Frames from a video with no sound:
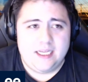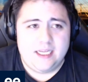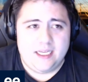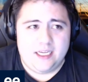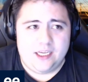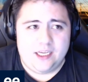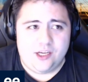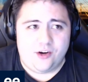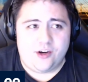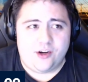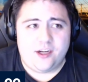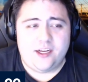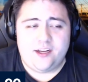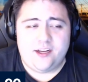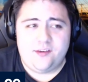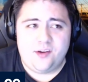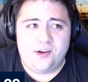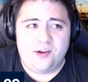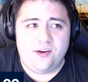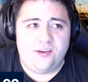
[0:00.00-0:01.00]
you're going to
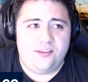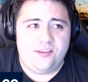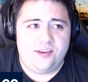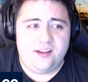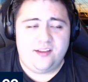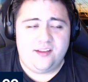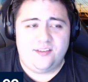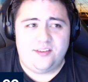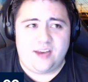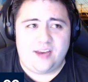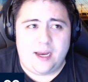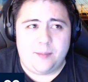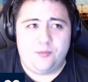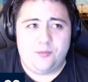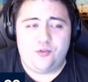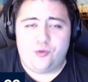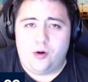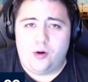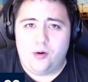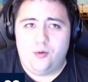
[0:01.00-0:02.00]
continue to see the same
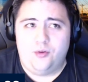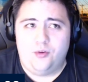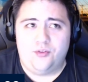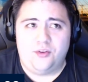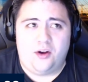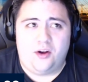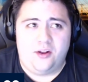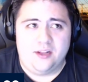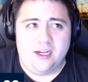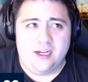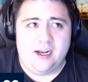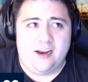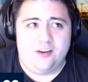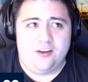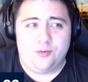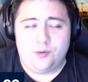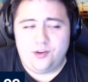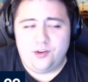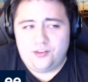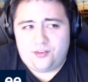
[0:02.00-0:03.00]
struggles on the
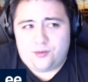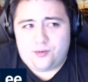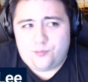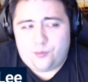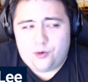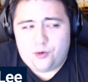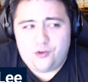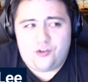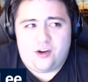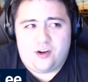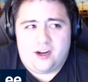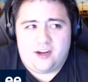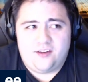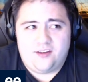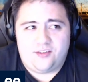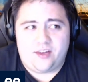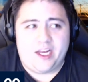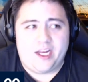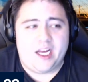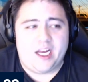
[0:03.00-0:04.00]
ice, which is unfortunate
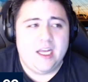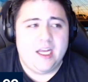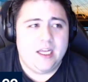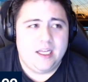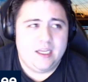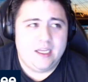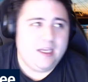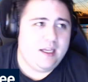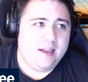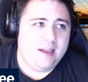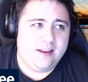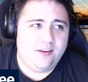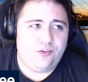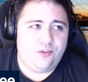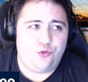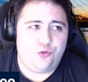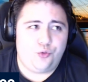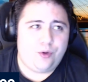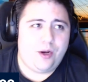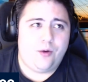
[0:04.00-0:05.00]
because, like,
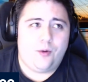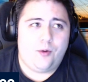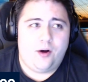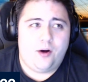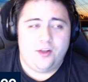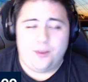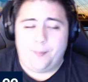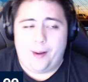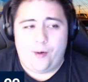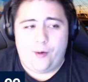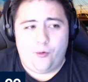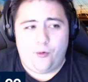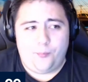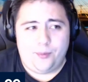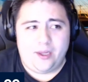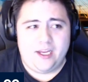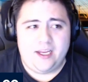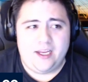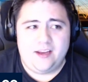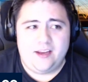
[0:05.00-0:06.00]
this trio on the power
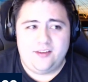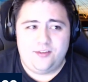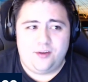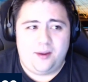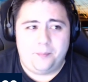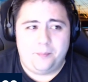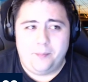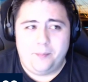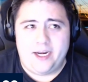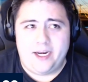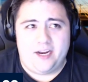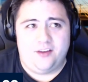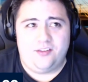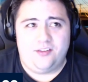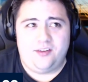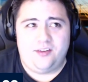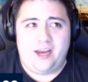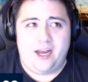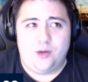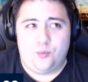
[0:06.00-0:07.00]
play is a
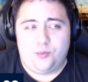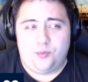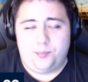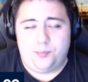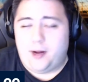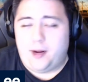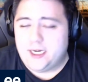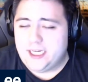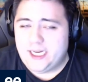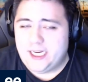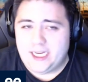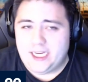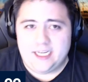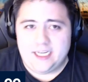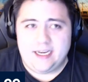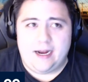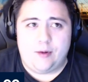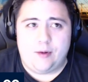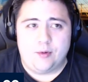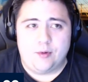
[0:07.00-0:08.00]
menace. And with
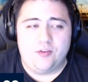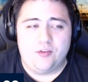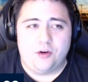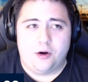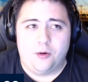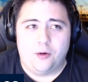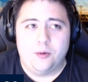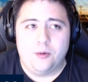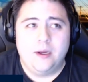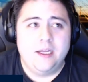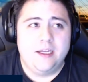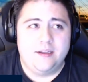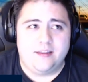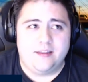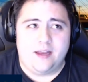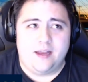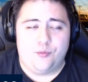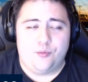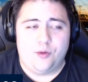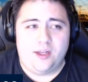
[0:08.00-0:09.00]
Monahan now in tow,
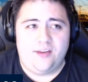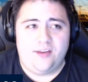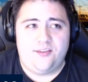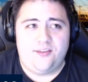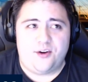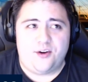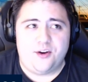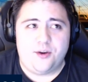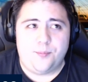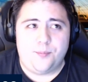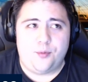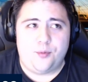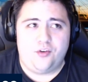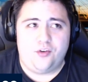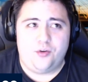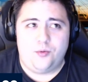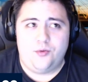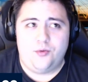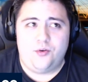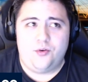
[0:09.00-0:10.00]
they've really started to put
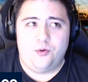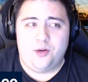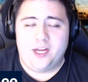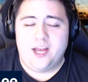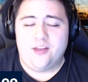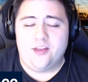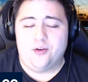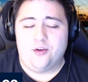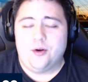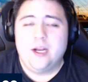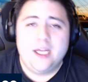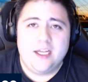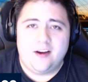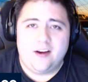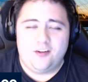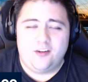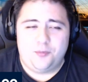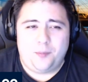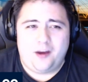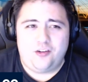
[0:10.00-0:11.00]
two and two together,
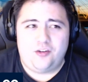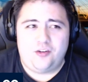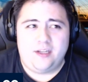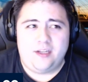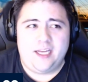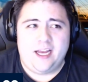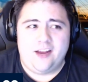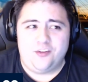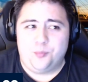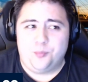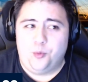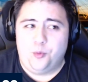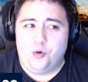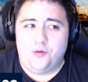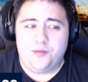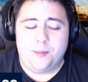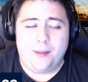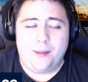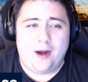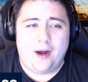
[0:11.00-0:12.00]
especially as more
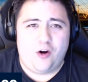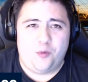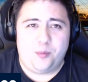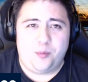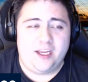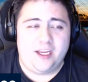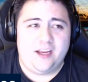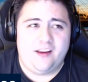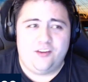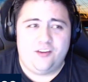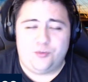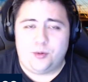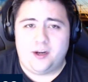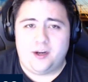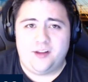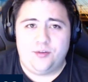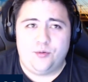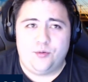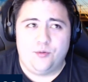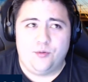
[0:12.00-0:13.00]
of the power play is
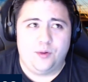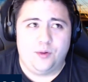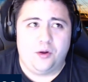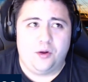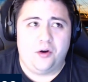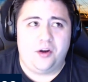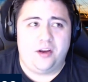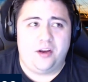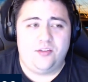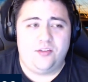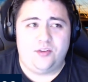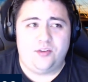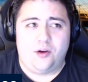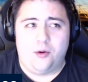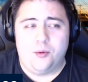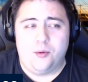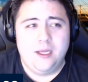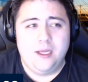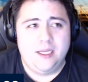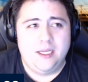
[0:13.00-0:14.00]
running through Vilardi.
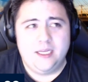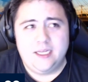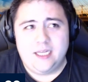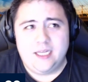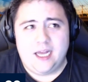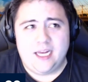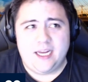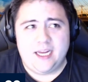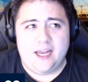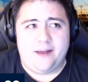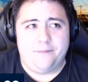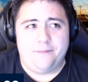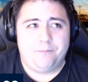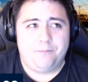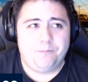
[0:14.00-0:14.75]
So again,